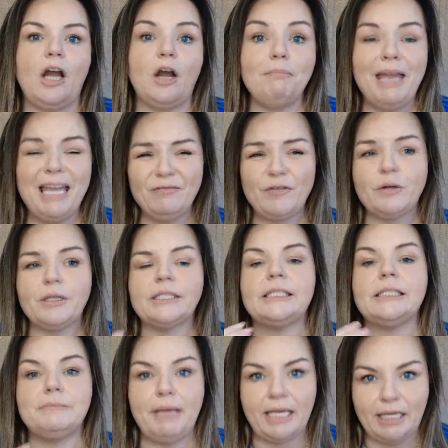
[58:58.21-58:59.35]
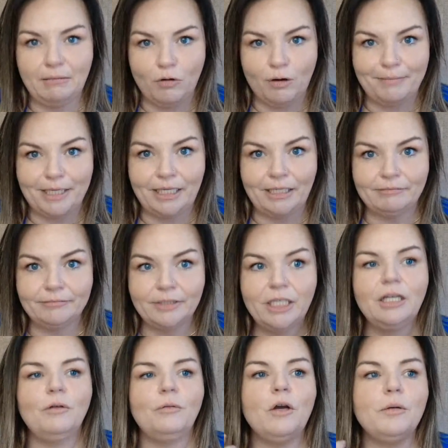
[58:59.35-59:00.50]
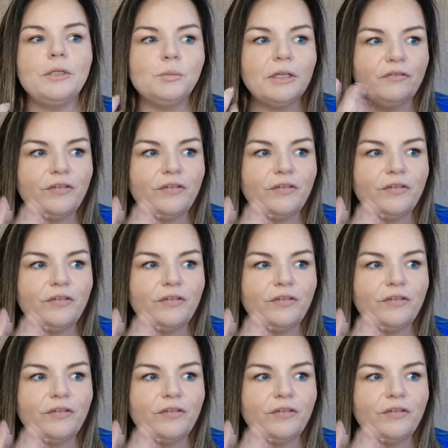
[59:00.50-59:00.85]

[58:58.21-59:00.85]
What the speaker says: Our main focus is making more money. We always want to